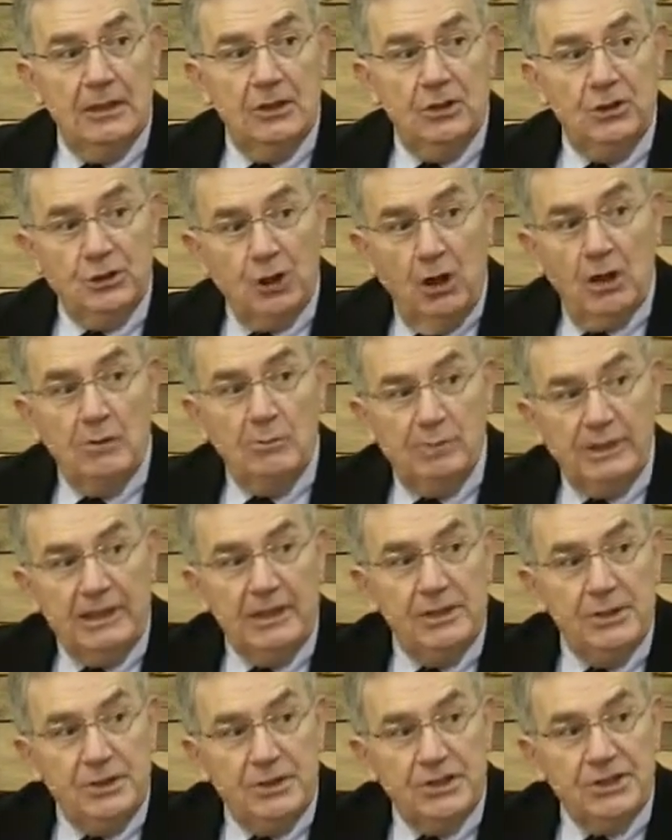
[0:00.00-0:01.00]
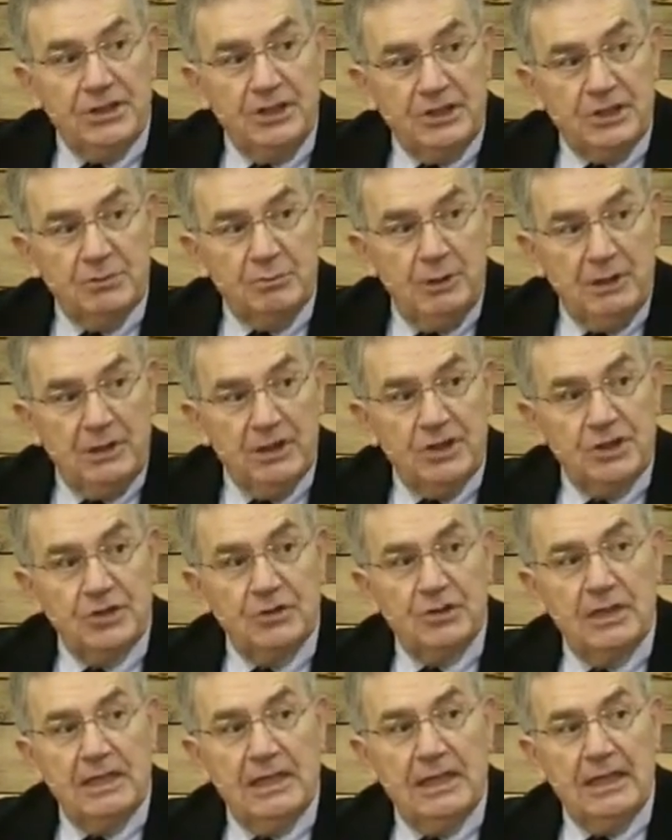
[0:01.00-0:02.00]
John begins his ministry